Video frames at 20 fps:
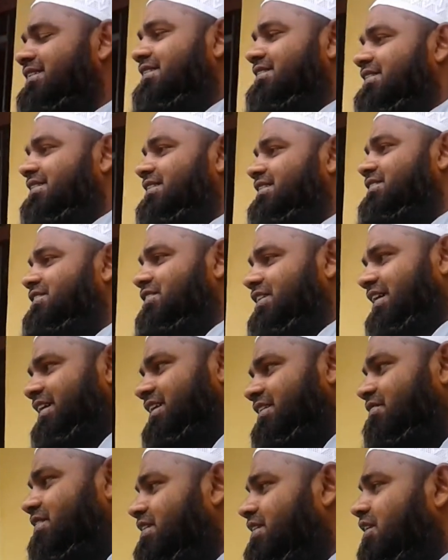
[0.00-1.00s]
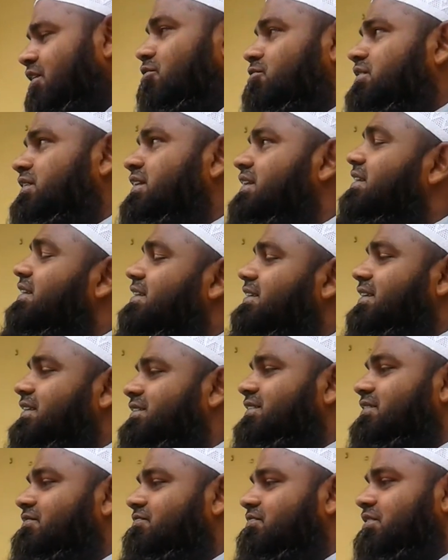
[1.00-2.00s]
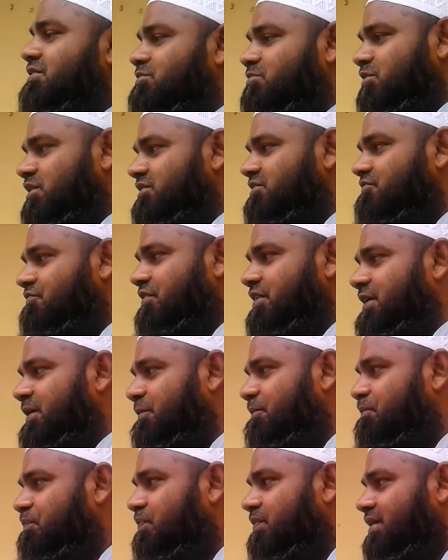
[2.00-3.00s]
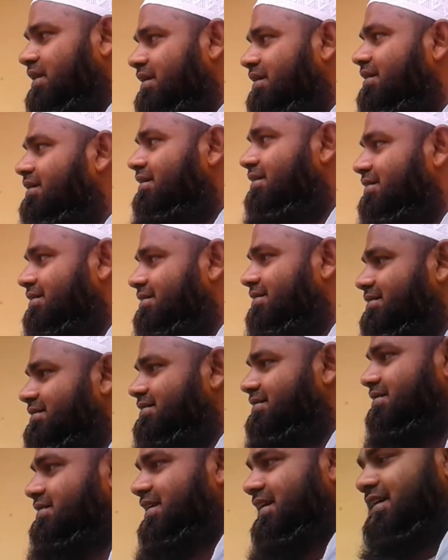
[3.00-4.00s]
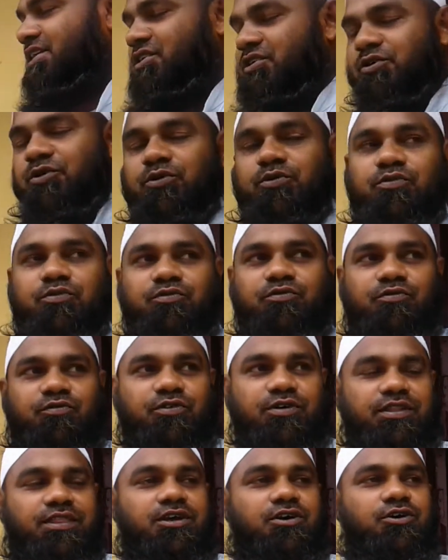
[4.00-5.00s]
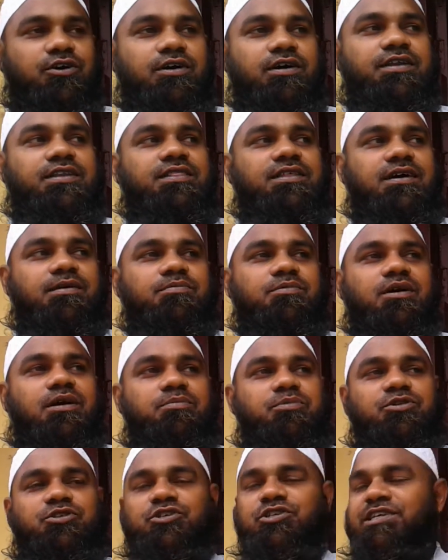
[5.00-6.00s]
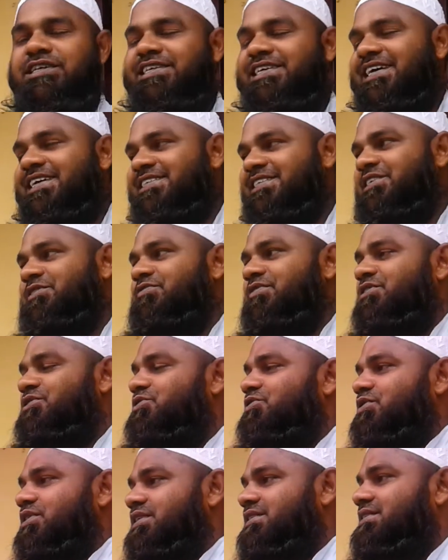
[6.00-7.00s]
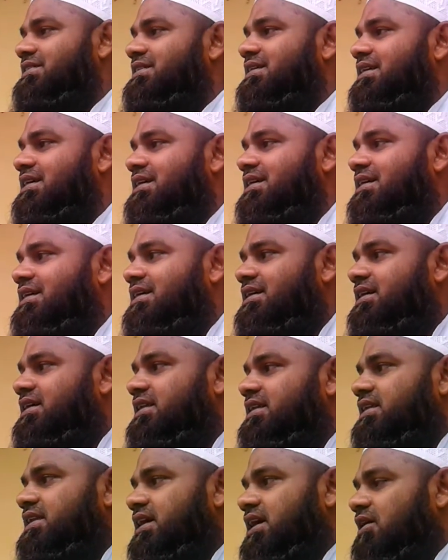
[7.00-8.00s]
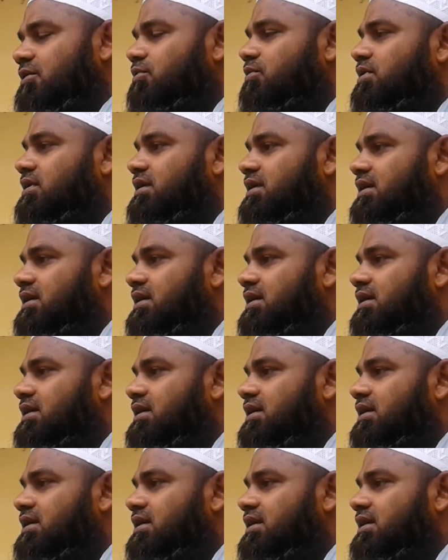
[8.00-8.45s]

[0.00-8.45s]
under the shade of the cloudy kind of atmosphere. Thank you for the God that the opportunity has given to us. Now,